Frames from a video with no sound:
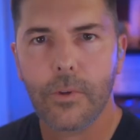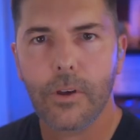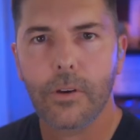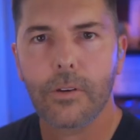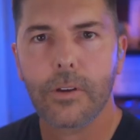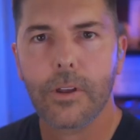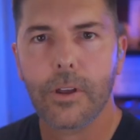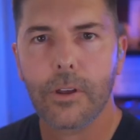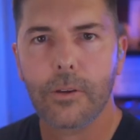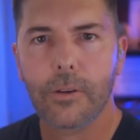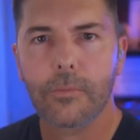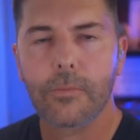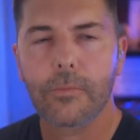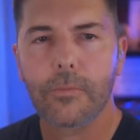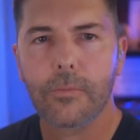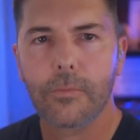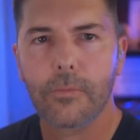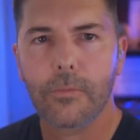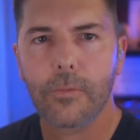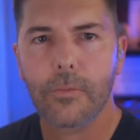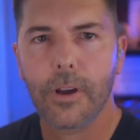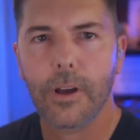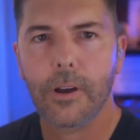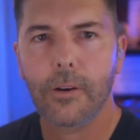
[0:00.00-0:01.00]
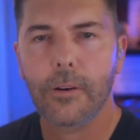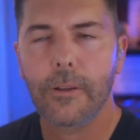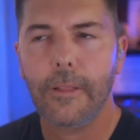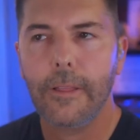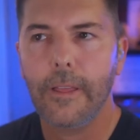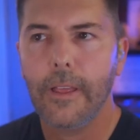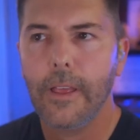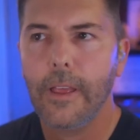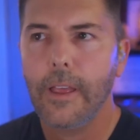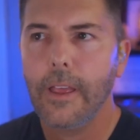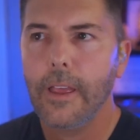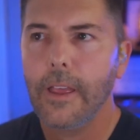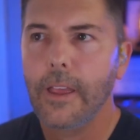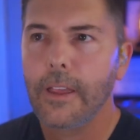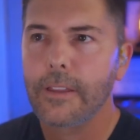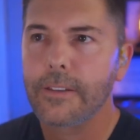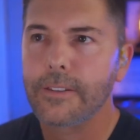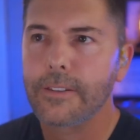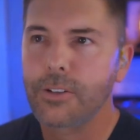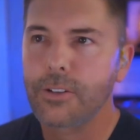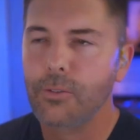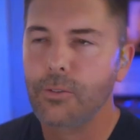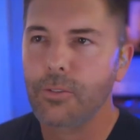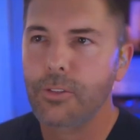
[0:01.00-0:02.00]
Okay. Wow.
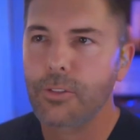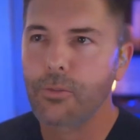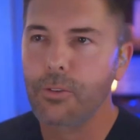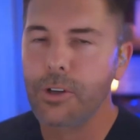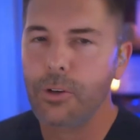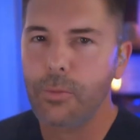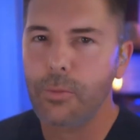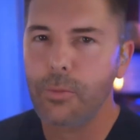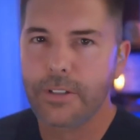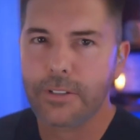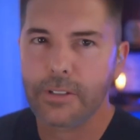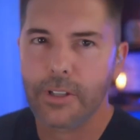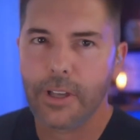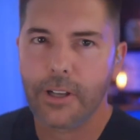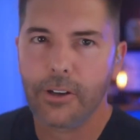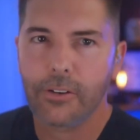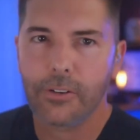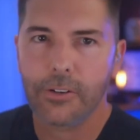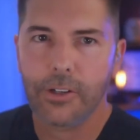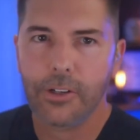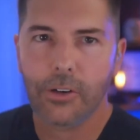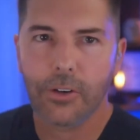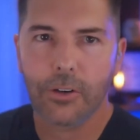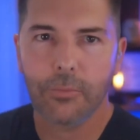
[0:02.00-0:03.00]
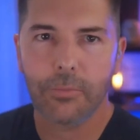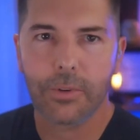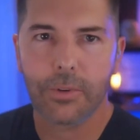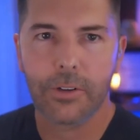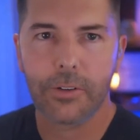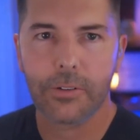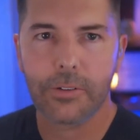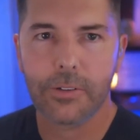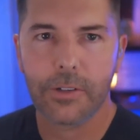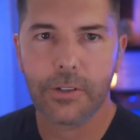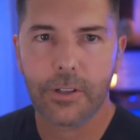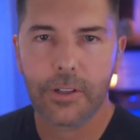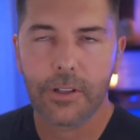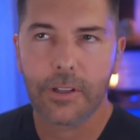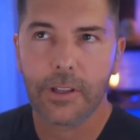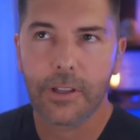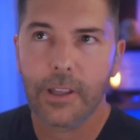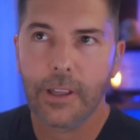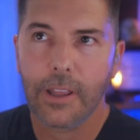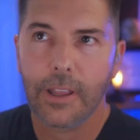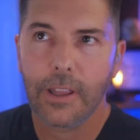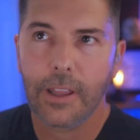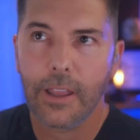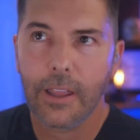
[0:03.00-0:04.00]
So 3 weeks later, you're in boot,
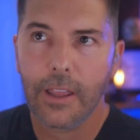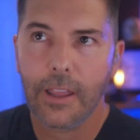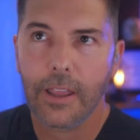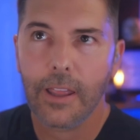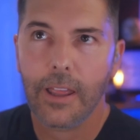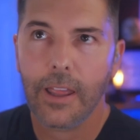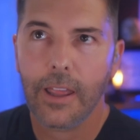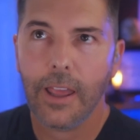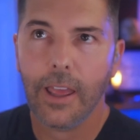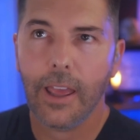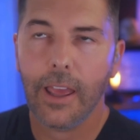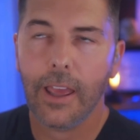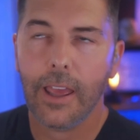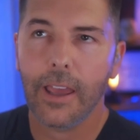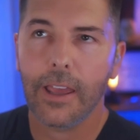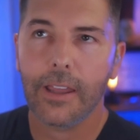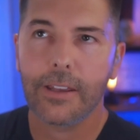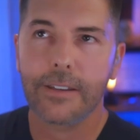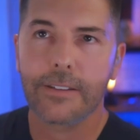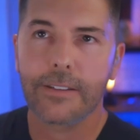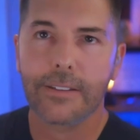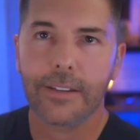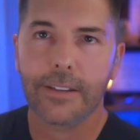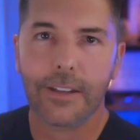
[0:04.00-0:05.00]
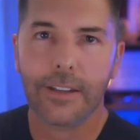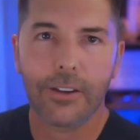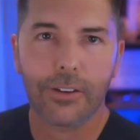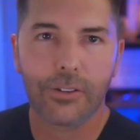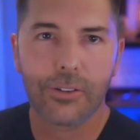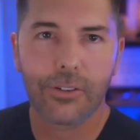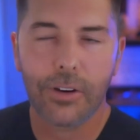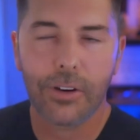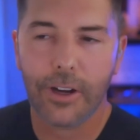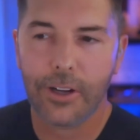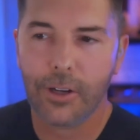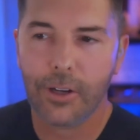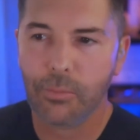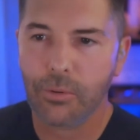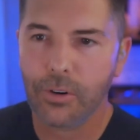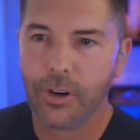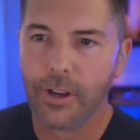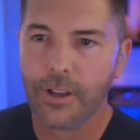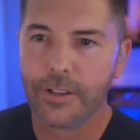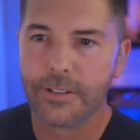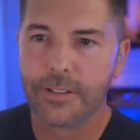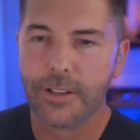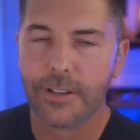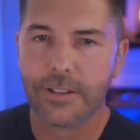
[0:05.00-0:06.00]
and you're trying to
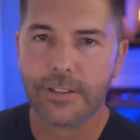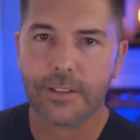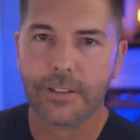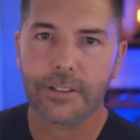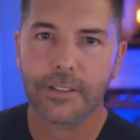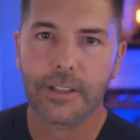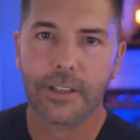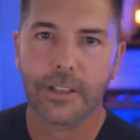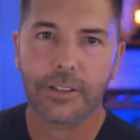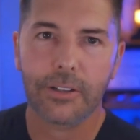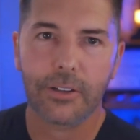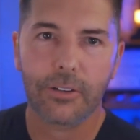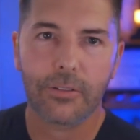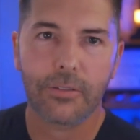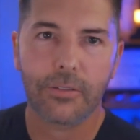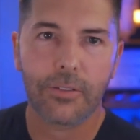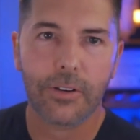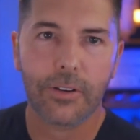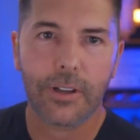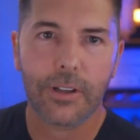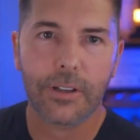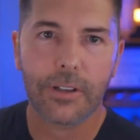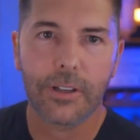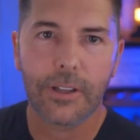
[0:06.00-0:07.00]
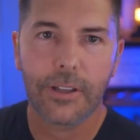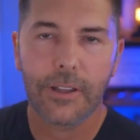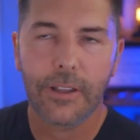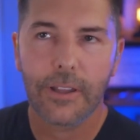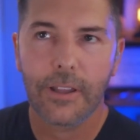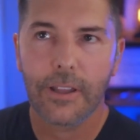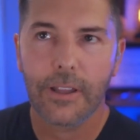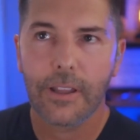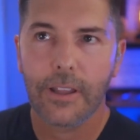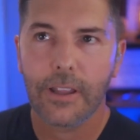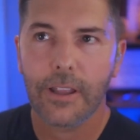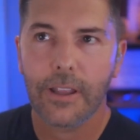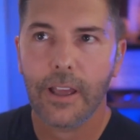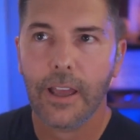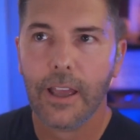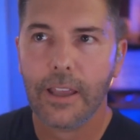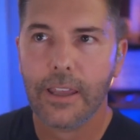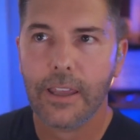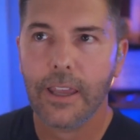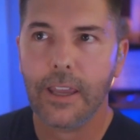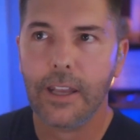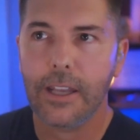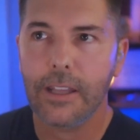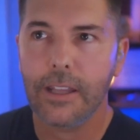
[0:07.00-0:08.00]
process the death of your friend. I
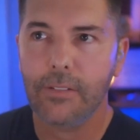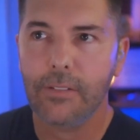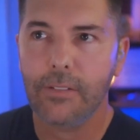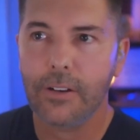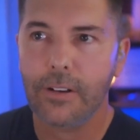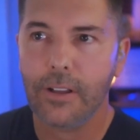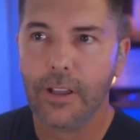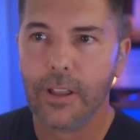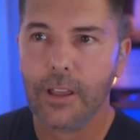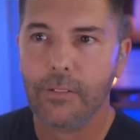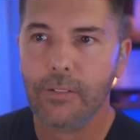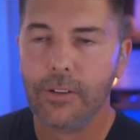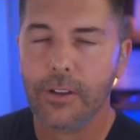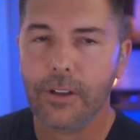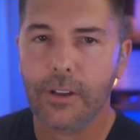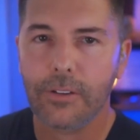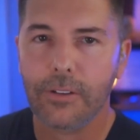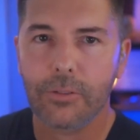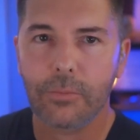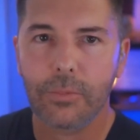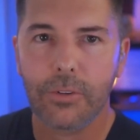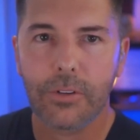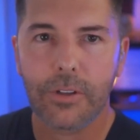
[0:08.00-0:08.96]
can't even, having gone